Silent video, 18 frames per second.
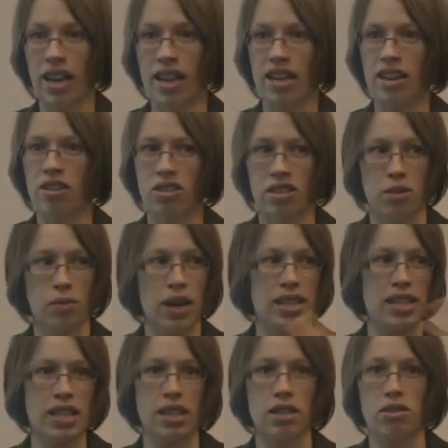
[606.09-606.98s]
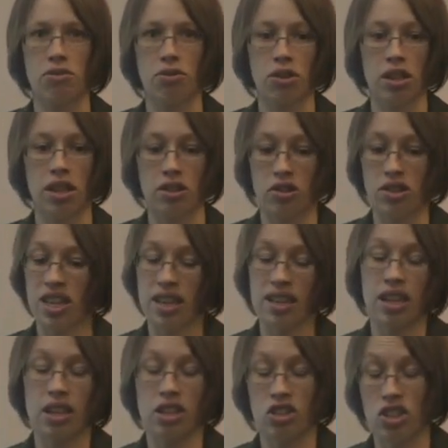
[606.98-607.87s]
hey, here are some ideas for either
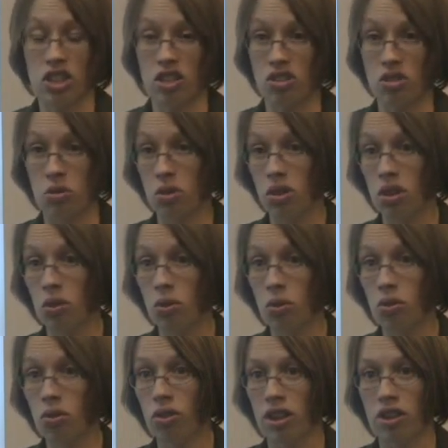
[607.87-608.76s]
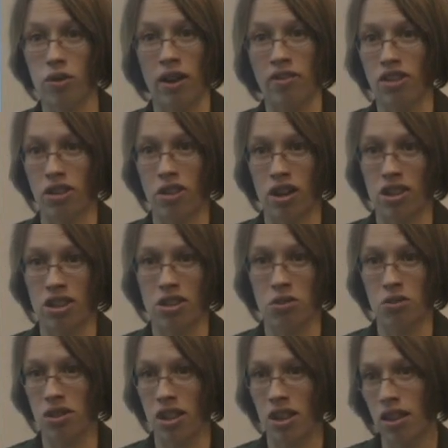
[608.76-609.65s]
technologies you use and you haven't thought to
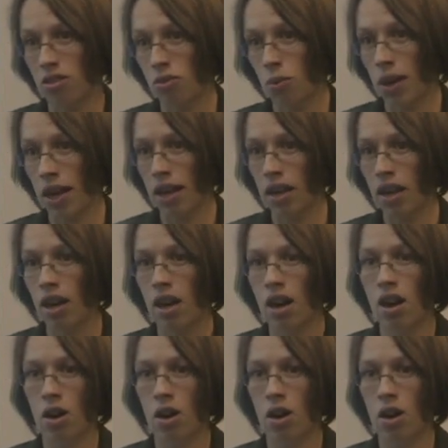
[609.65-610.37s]
use in this way,